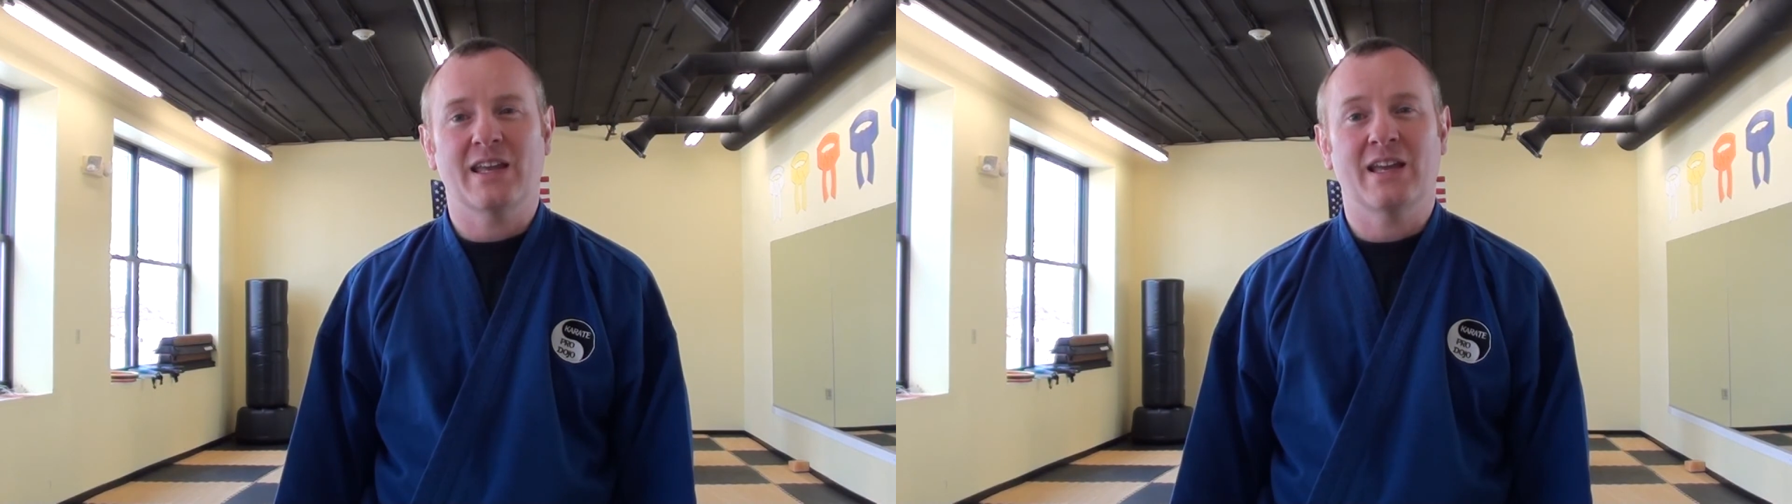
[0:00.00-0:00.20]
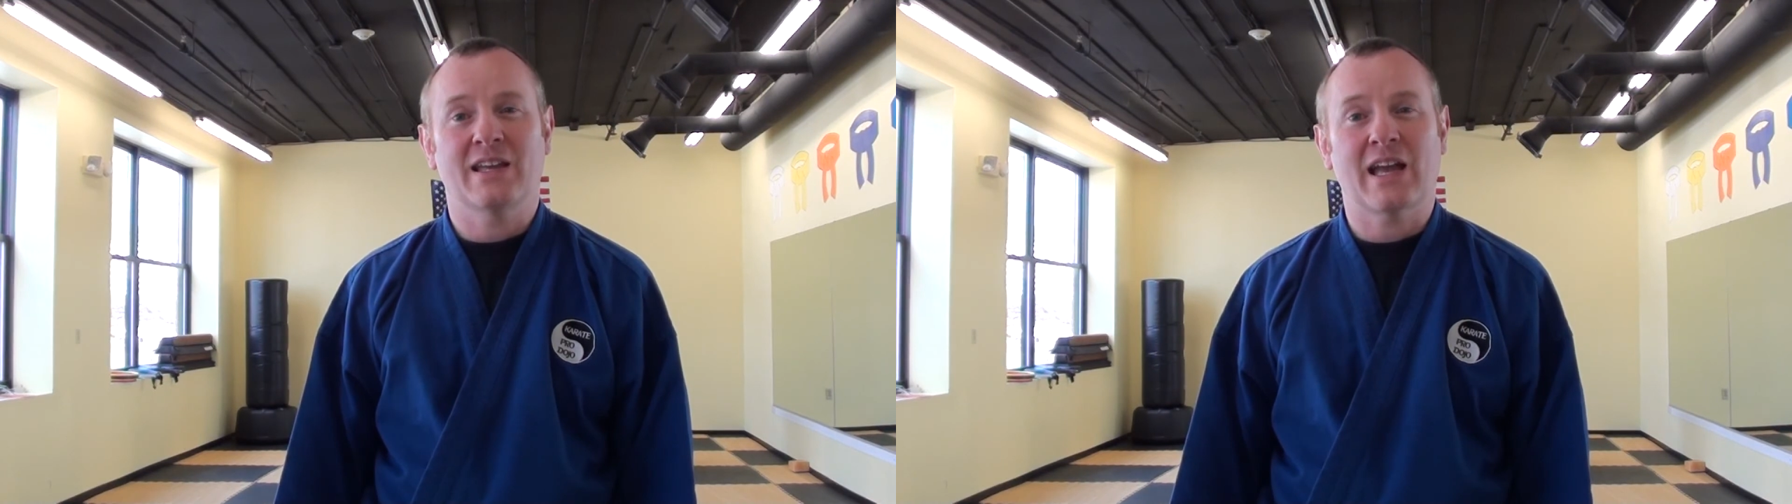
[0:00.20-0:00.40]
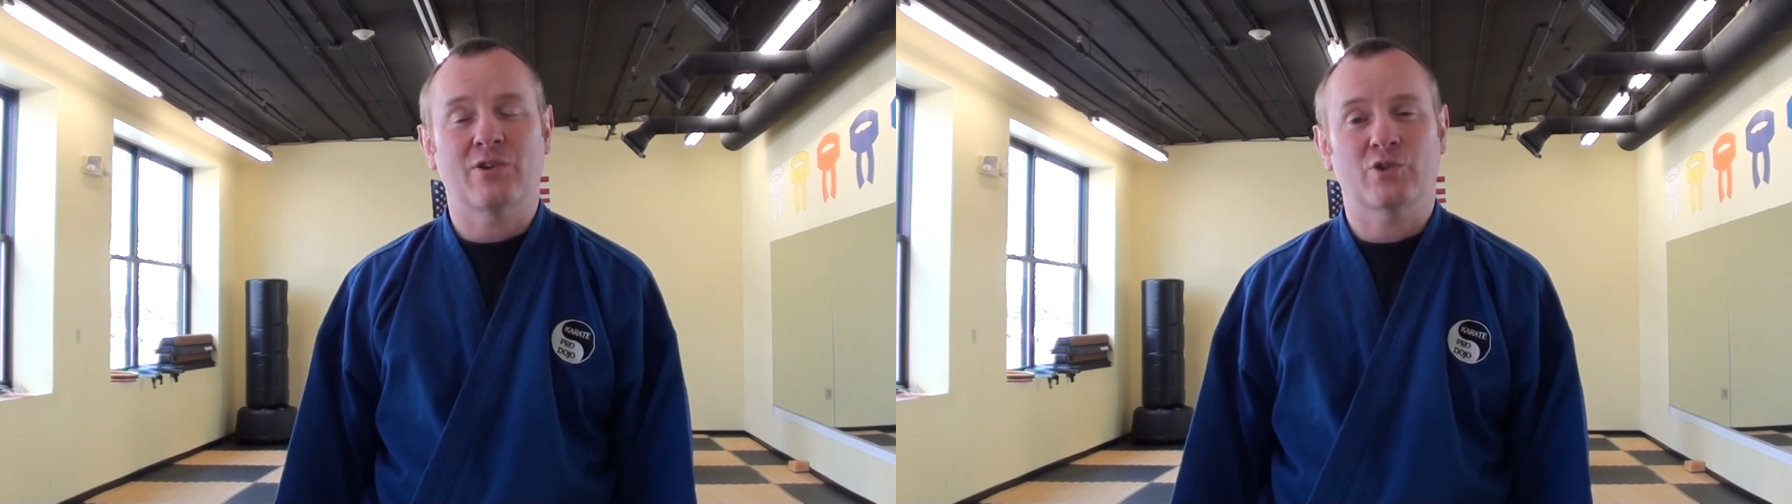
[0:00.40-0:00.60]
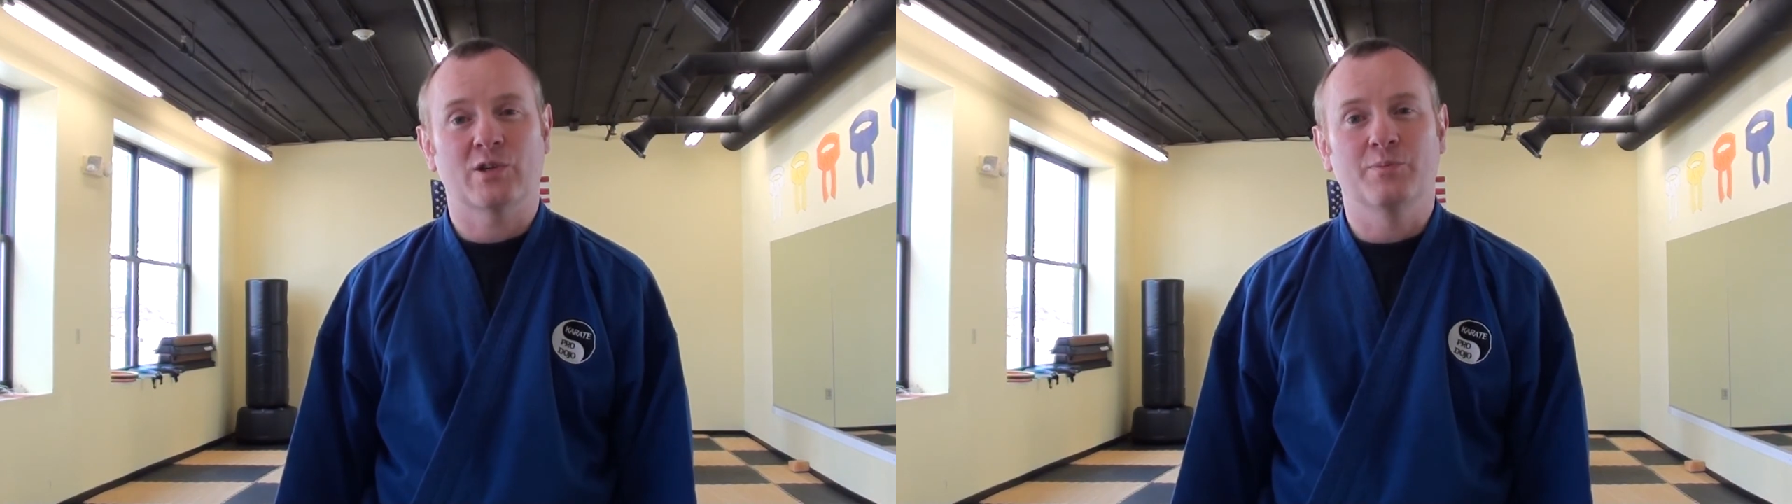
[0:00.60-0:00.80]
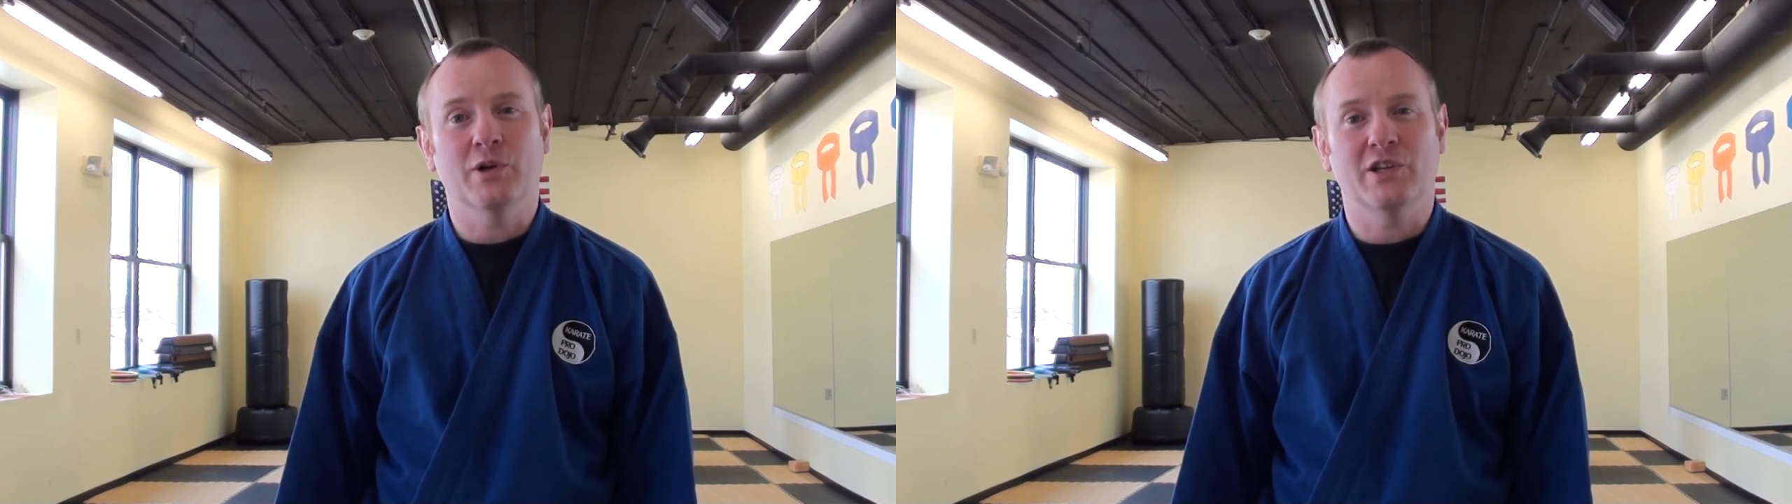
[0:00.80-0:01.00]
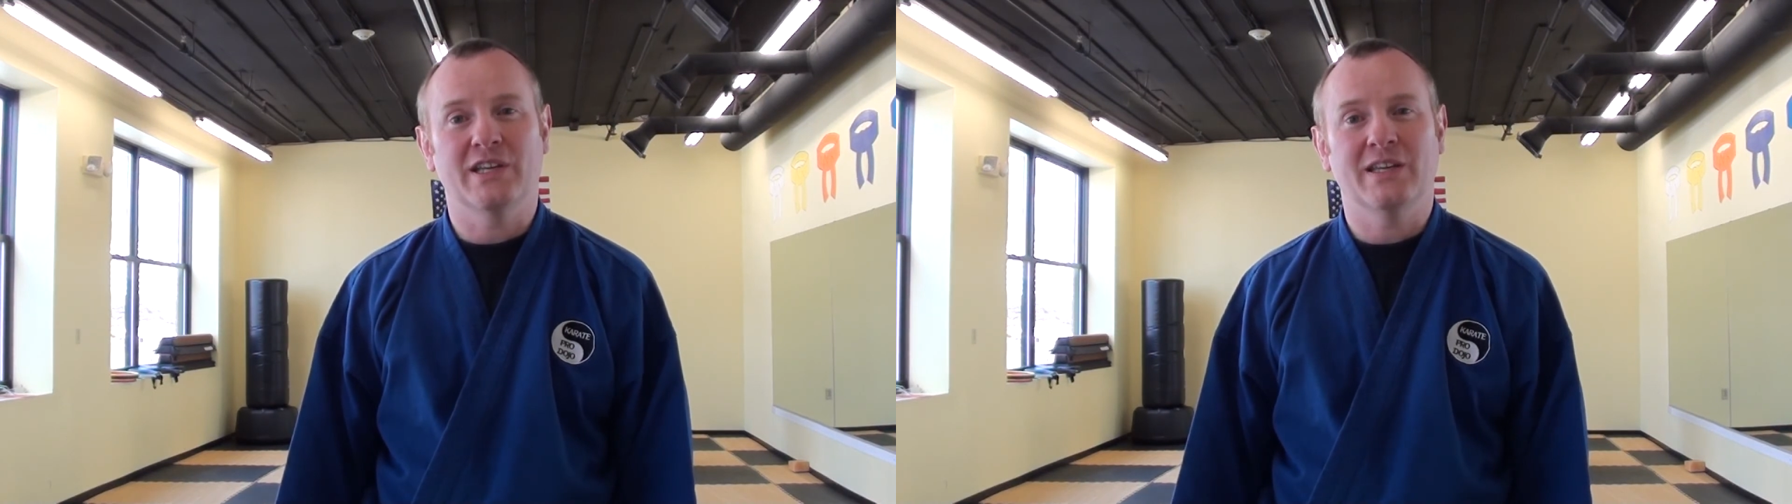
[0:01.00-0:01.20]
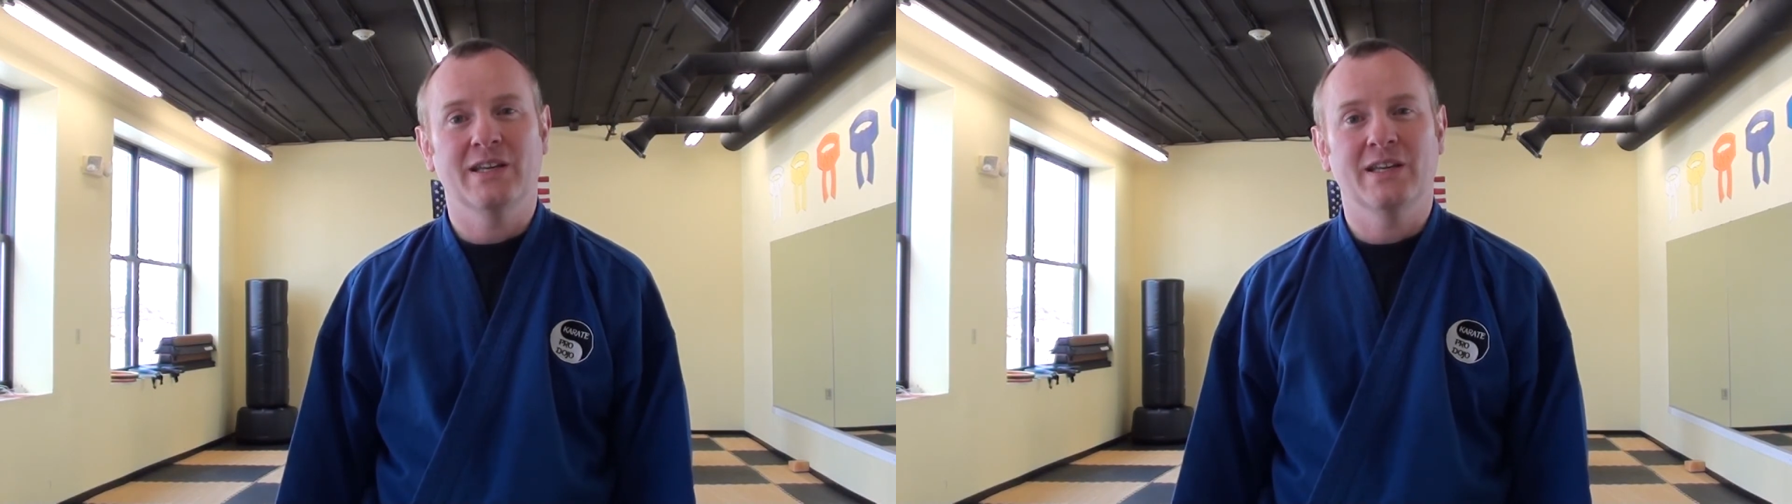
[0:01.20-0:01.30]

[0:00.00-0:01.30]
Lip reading: encounter a bully